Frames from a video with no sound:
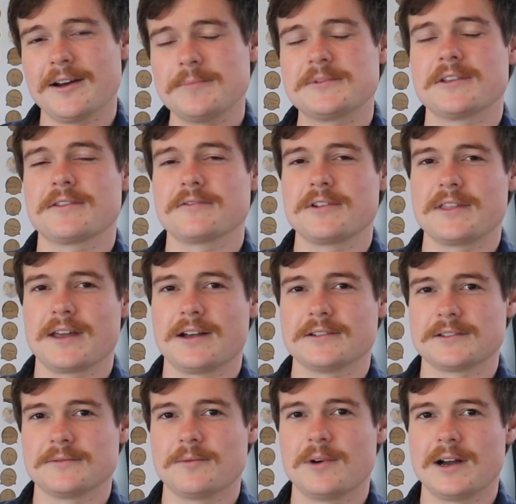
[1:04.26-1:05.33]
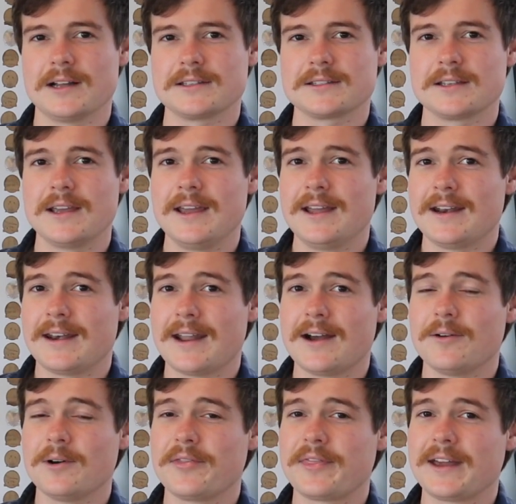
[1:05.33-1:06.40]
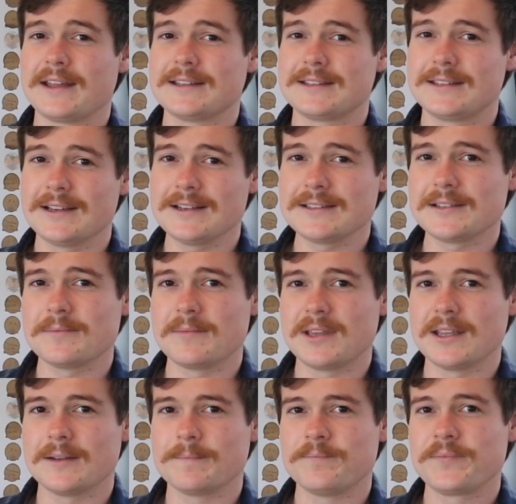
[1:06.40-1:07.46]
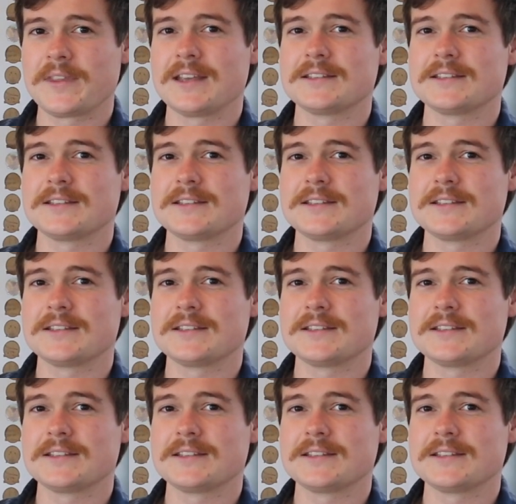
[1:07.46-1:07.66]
up to 3000 watts. Now what that doesn't mean